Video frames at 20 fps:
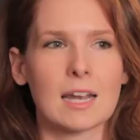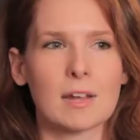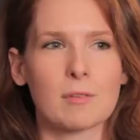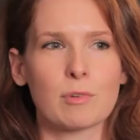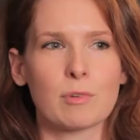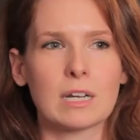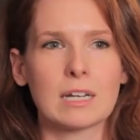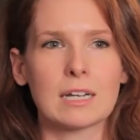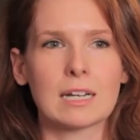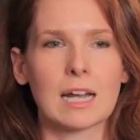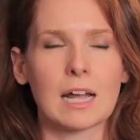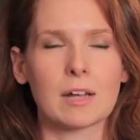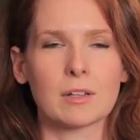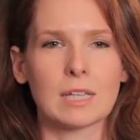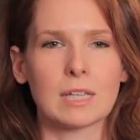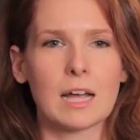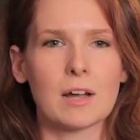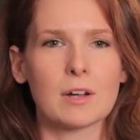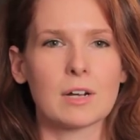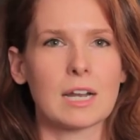I read it out
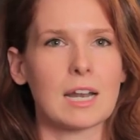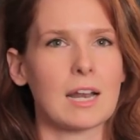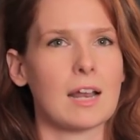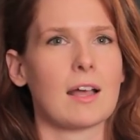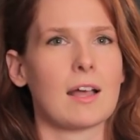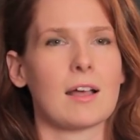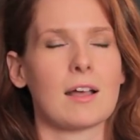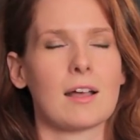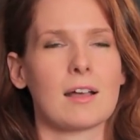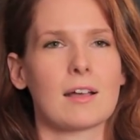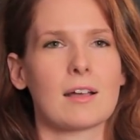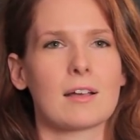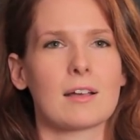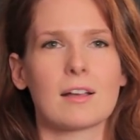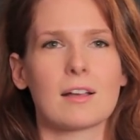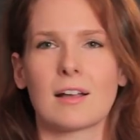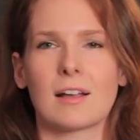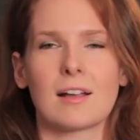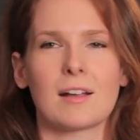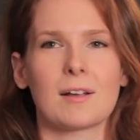loud and I,
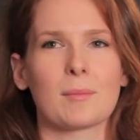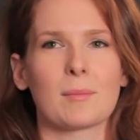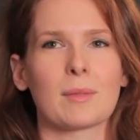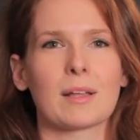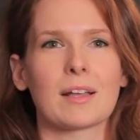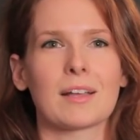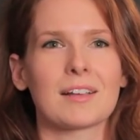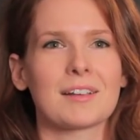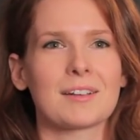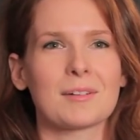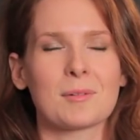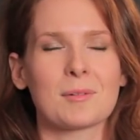I'm like,